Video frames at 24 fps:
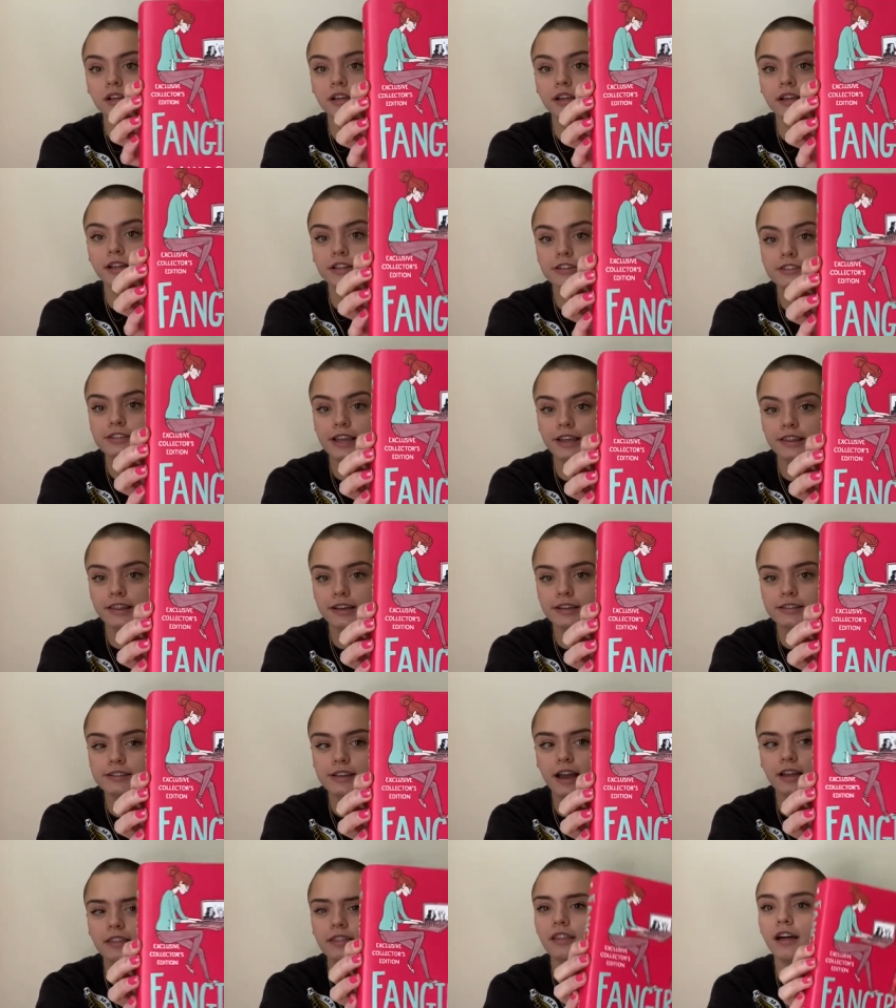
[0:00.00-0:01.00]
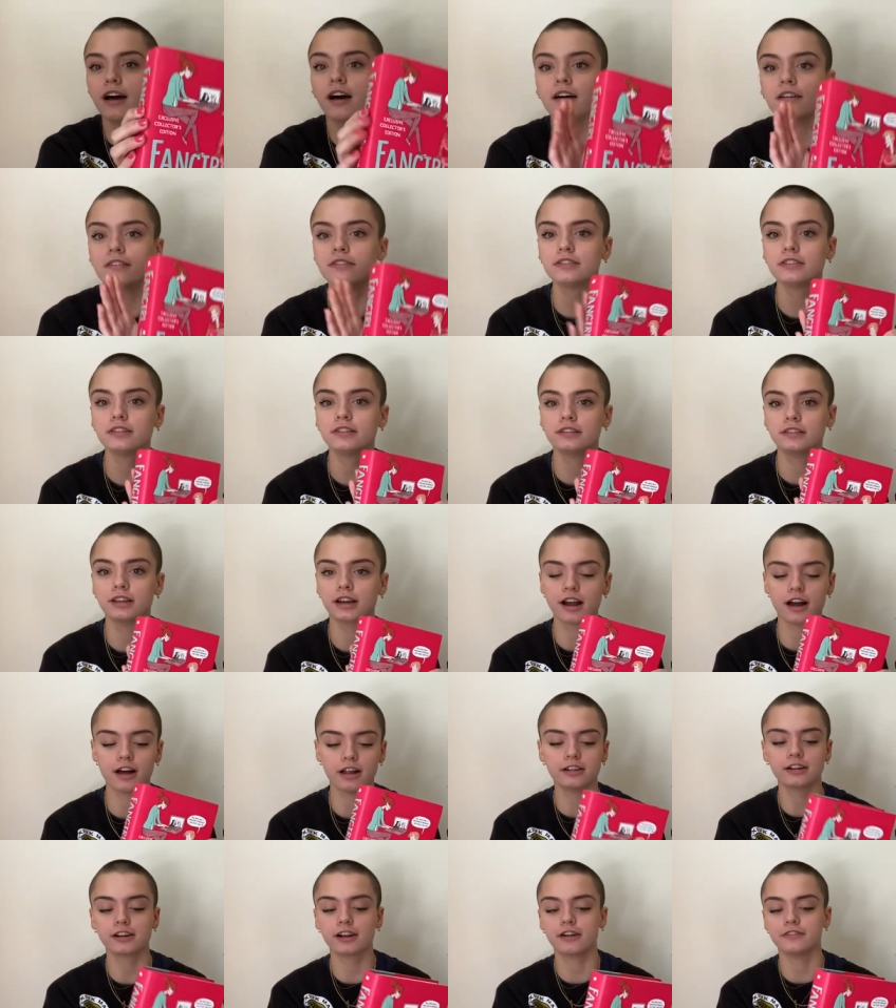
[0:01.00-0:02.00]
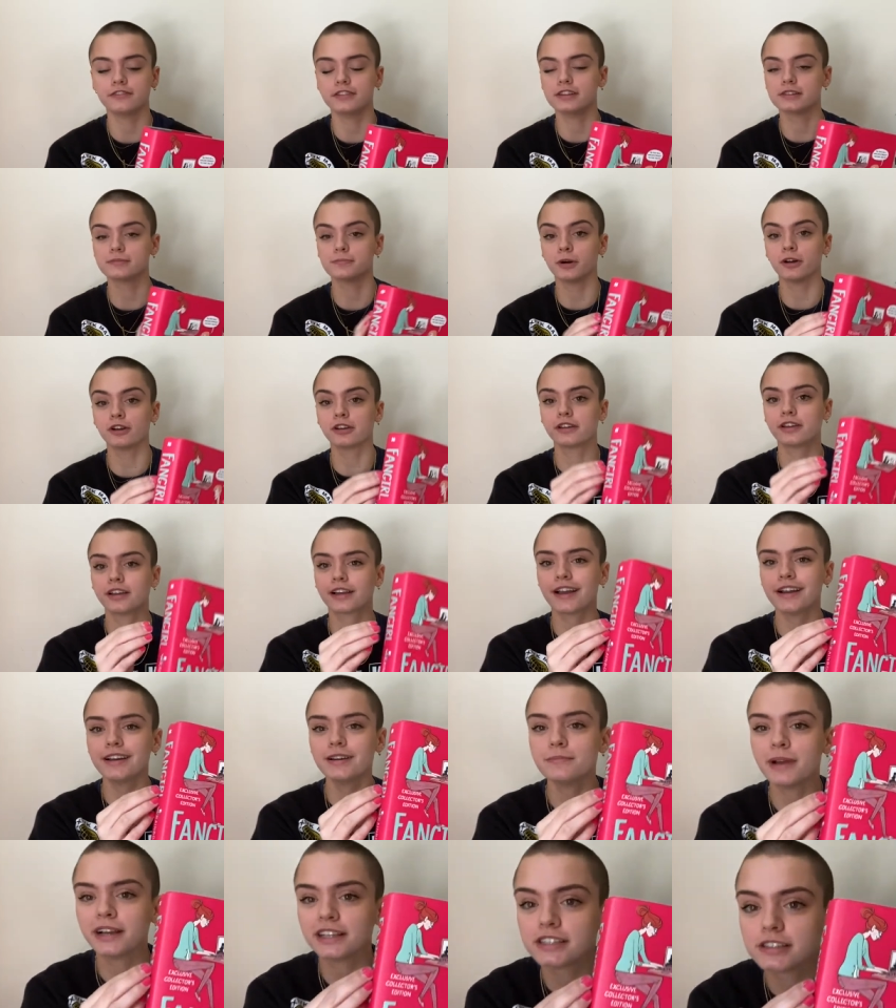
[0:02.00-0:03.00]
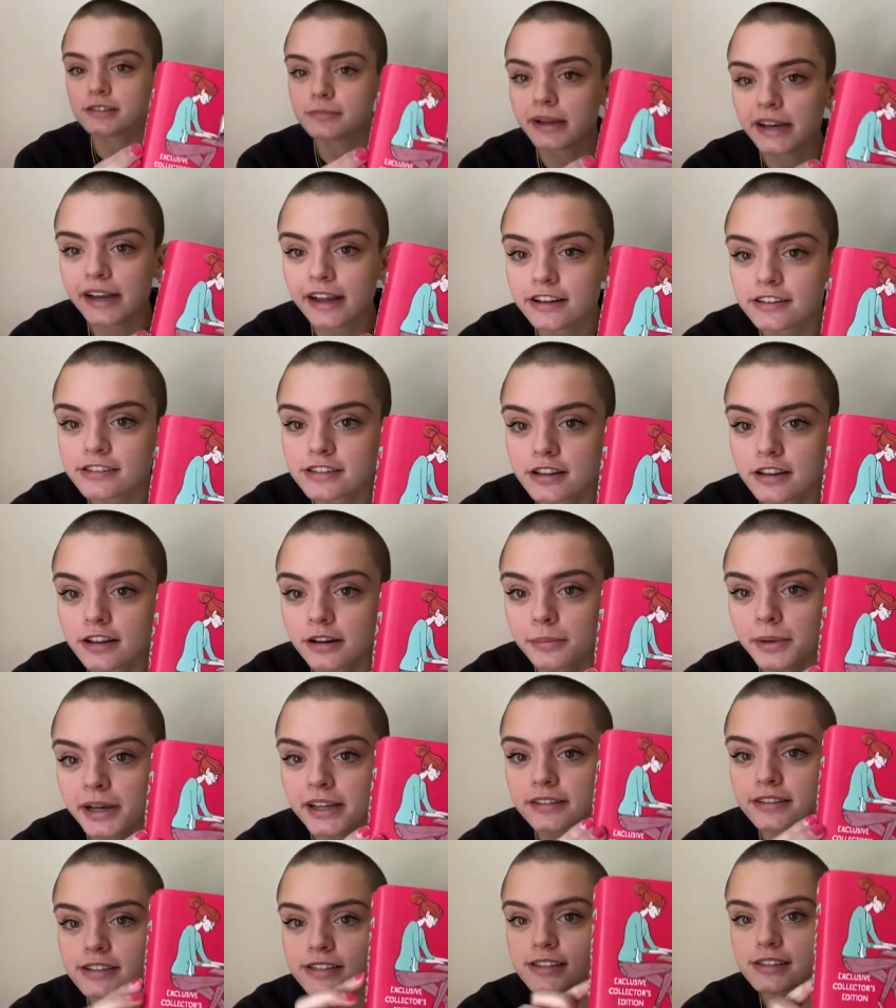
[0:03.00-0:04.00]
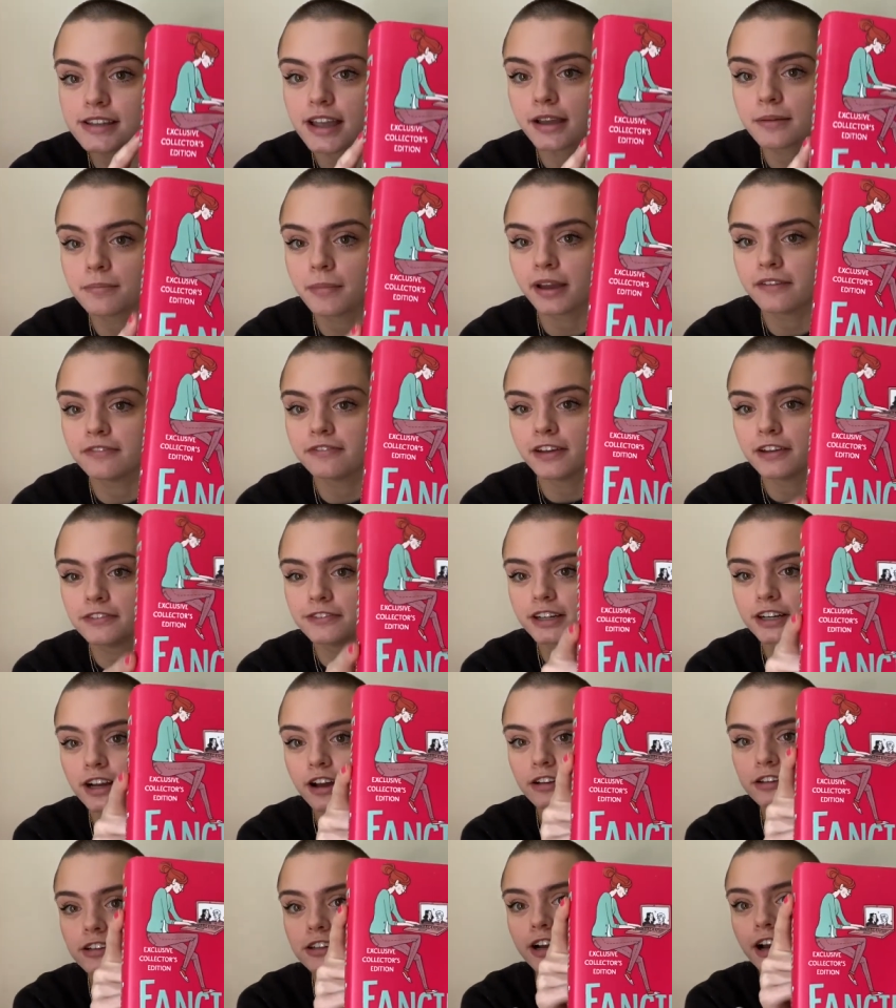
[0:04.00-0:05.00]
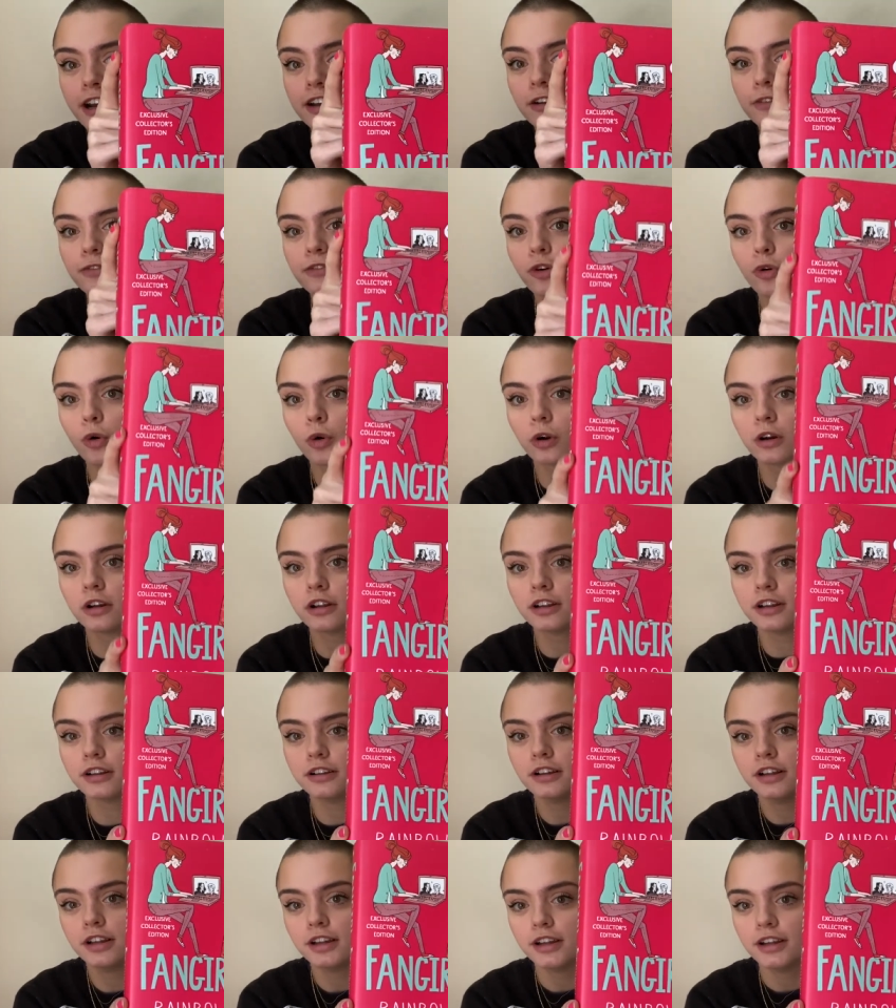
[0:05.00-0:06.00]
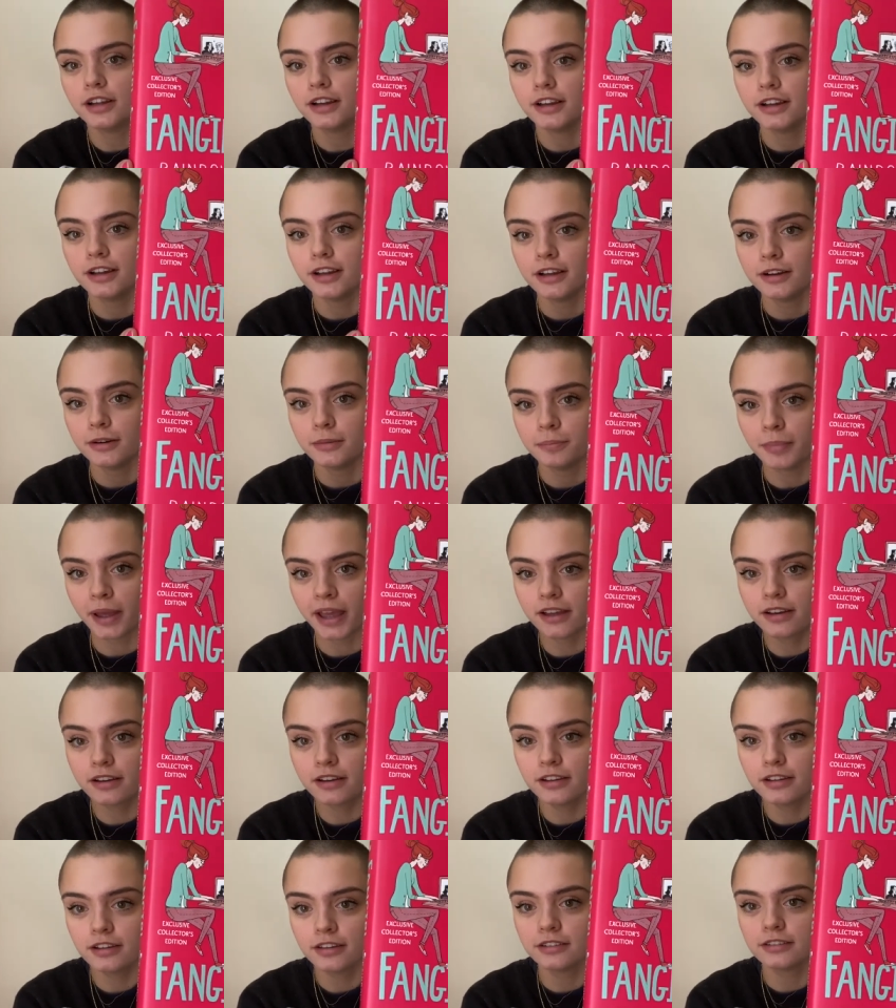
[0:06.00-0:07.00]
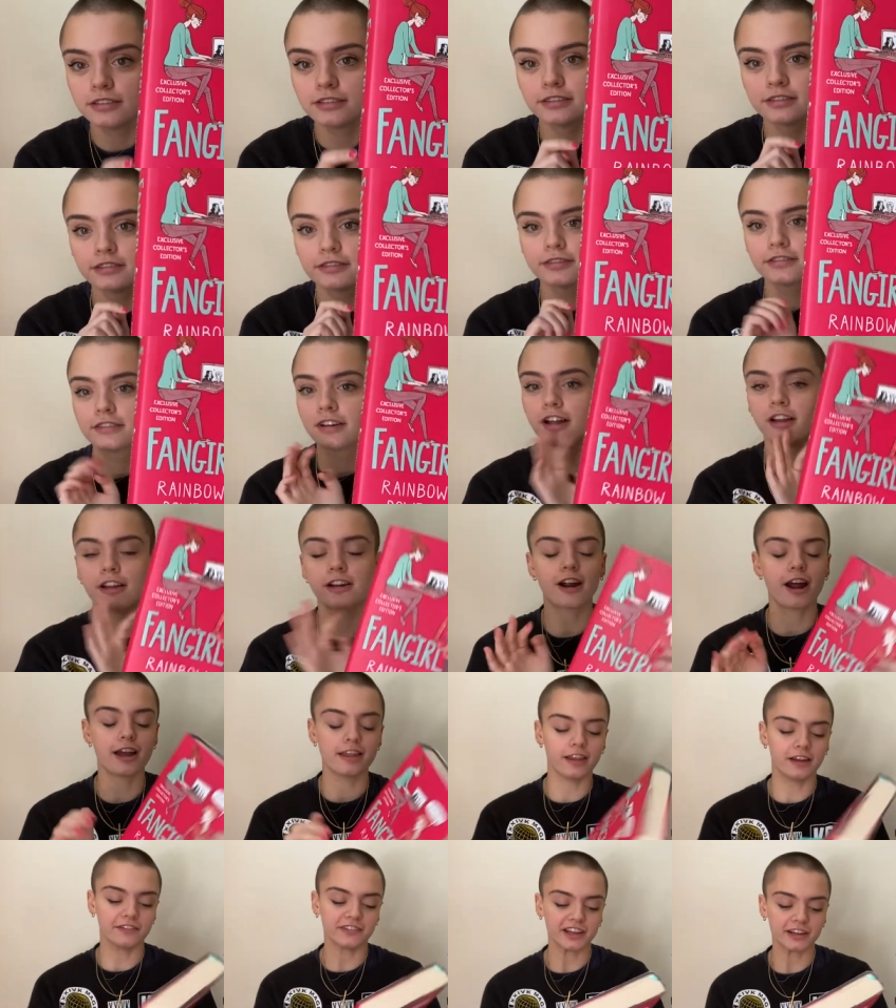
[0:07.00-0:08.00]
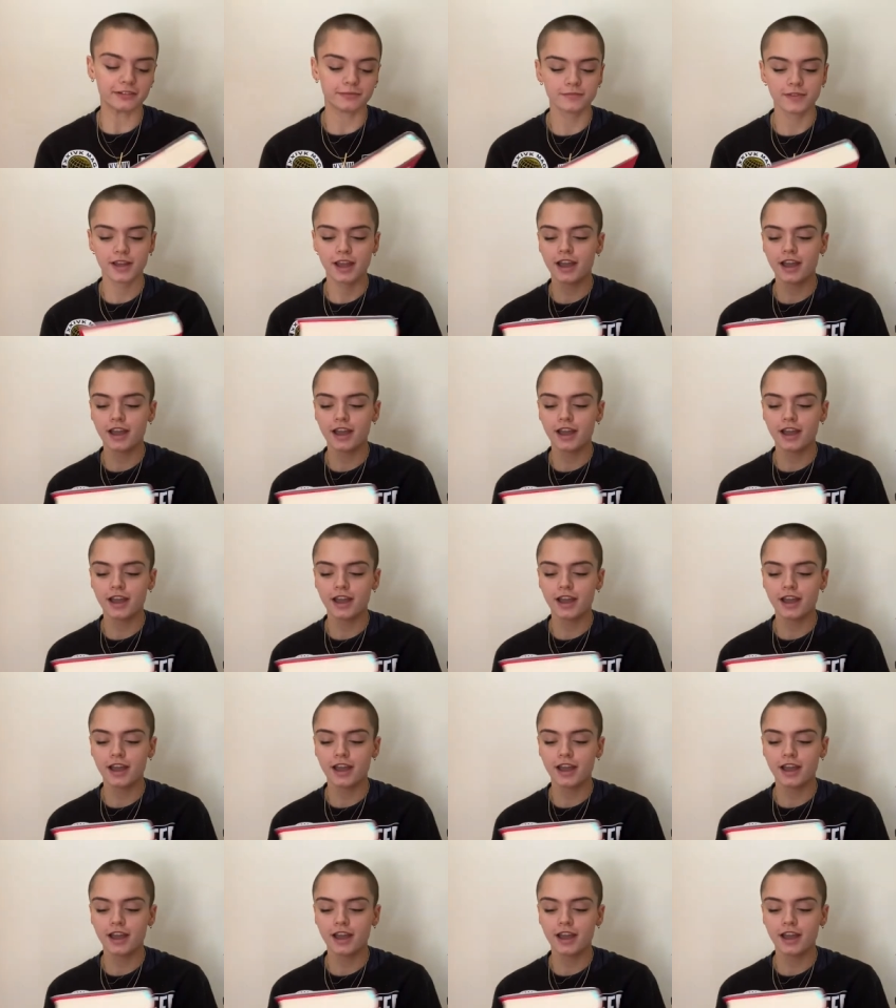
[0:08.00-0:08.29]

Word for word: Looks like this. I love the color of this book. It kind of matches my nails a little bit. This is like my favorite color, kind of coral pink color. I love it.